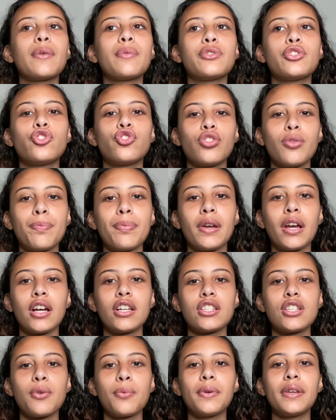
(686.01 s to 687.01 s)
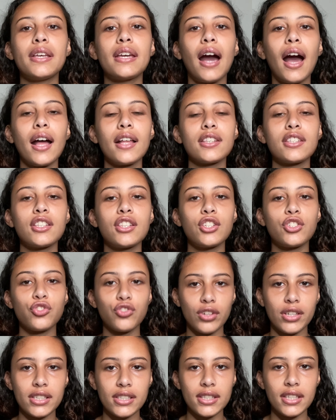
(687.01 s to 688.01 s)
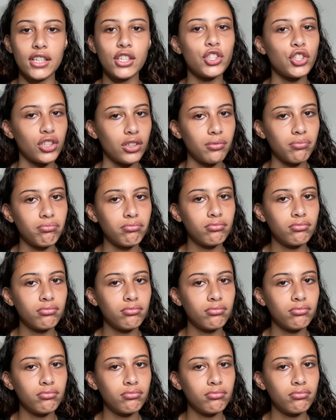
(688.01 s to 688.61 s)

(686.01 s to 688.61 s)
was dripping until we got to the train station.